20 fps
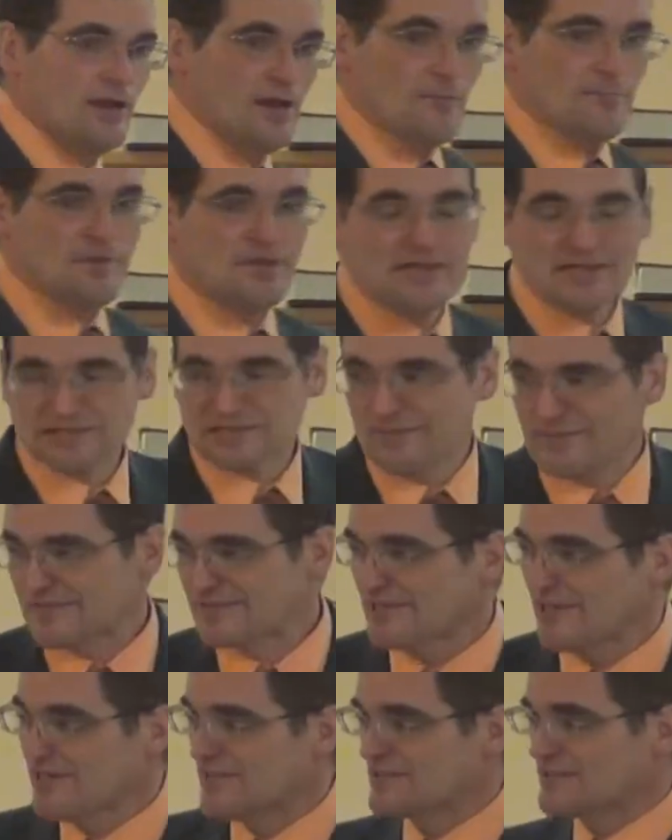Because let me
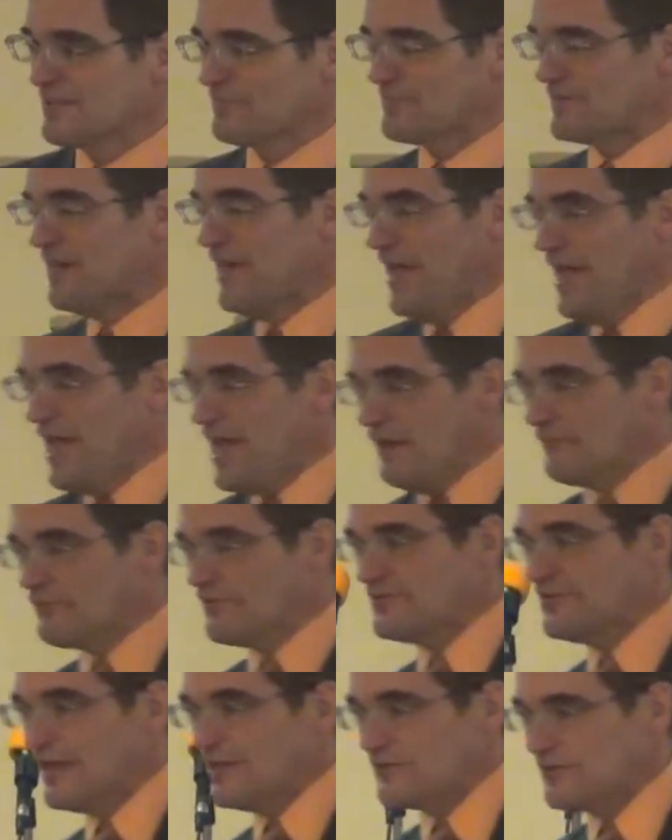tell you something,
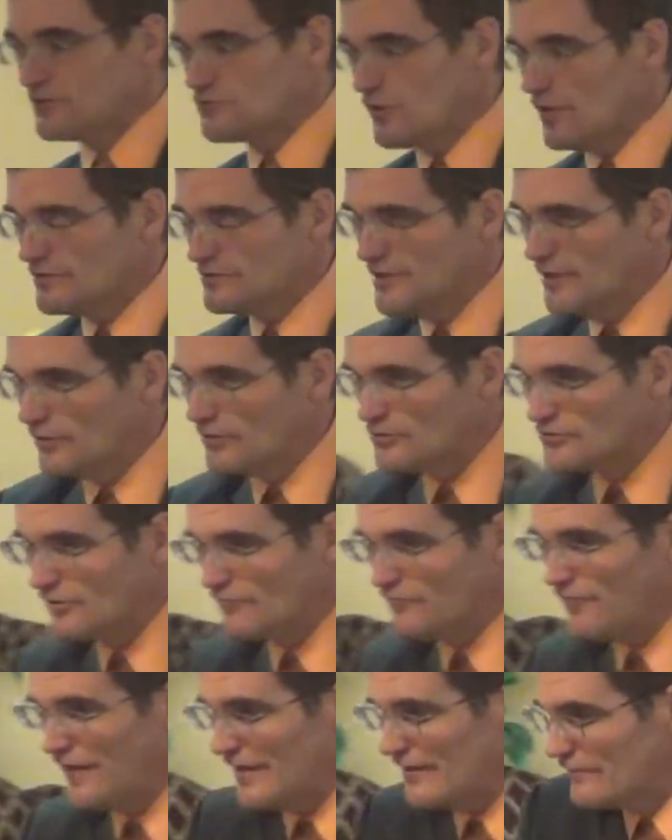every day the drug dealers are
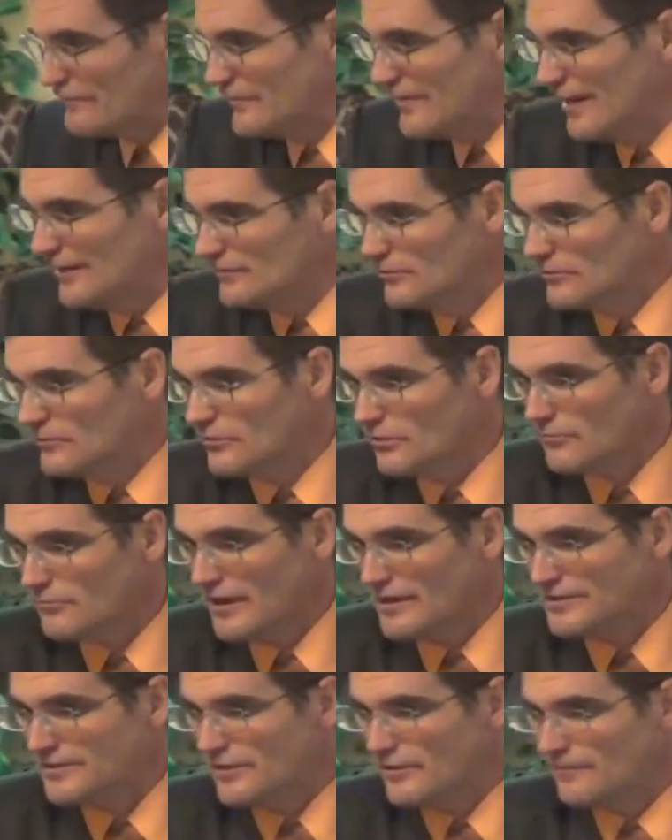fighting for that little girl
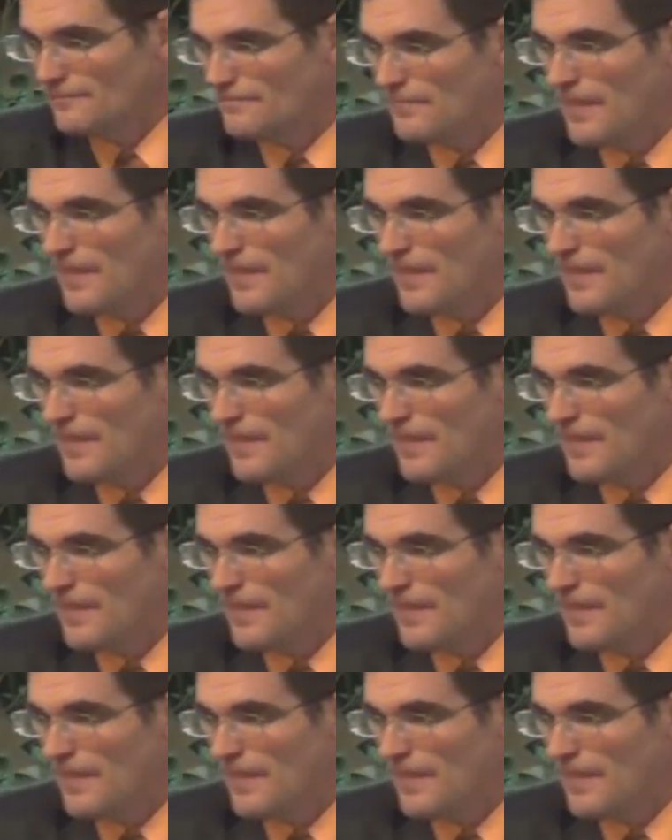right there.